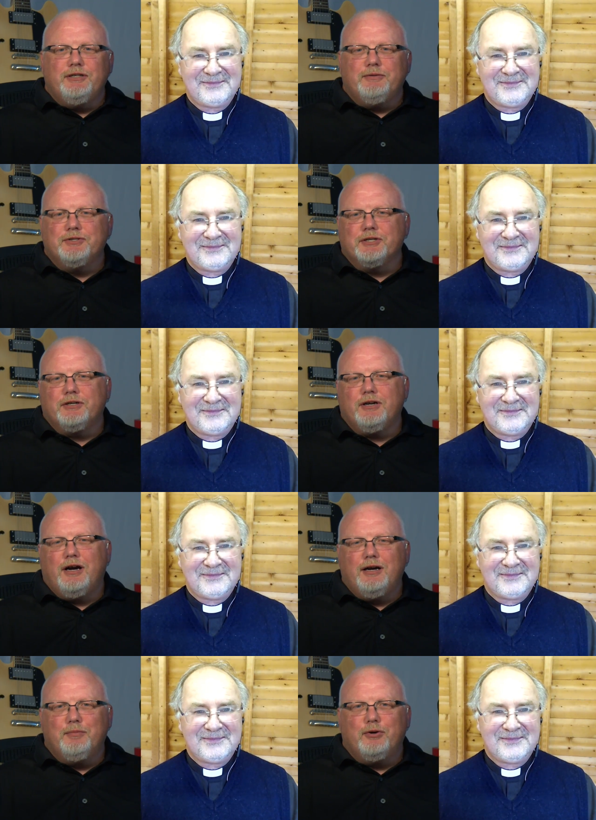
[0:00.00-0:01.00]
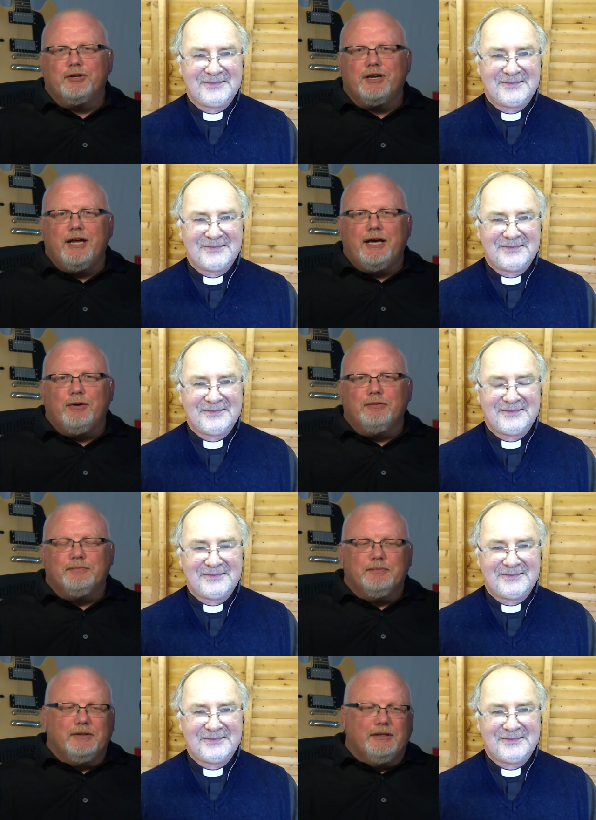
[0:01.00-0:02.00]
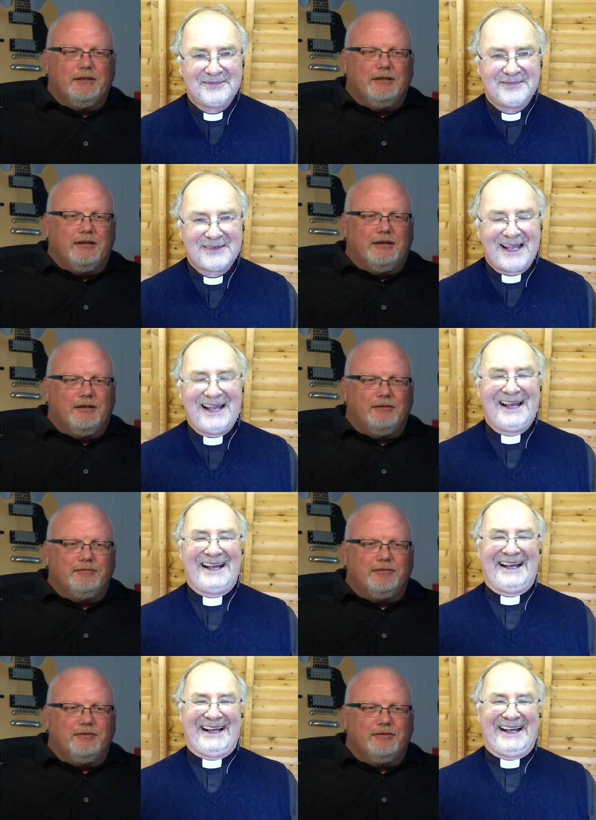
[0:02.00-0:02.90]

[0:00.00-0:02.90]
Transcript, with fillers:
Speaker 1: and there was a cardboard cutout of